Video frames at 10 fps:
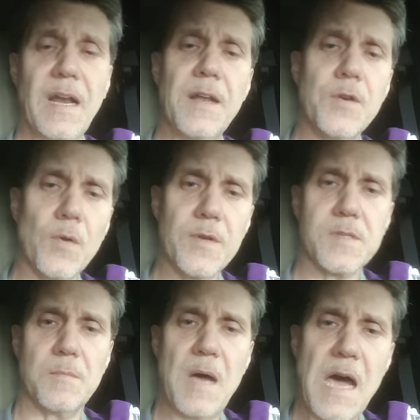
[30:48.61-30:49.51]
I know there's
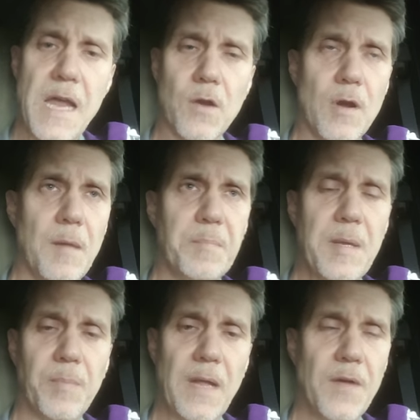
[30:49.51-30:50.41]
some higher up
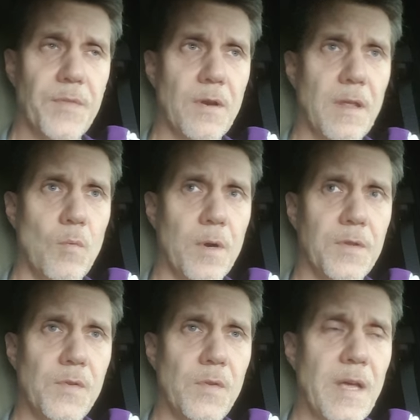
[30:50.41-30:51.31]
people out there that want to do